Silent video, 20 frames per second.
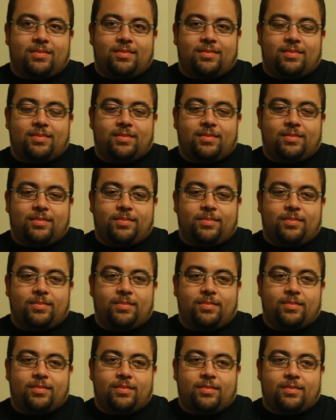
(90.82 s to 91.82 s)

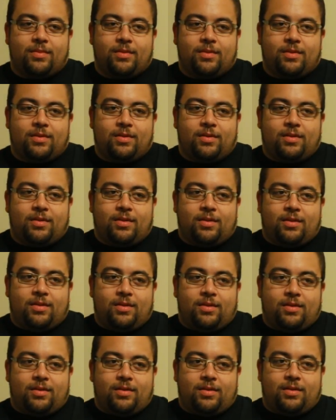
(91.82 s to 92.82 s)

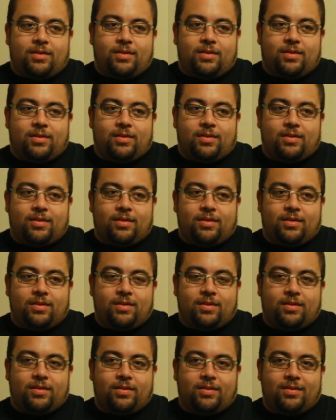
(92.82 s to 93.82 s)

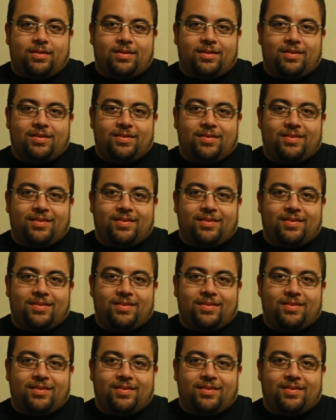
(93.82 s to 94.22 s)
The person shown says nothing.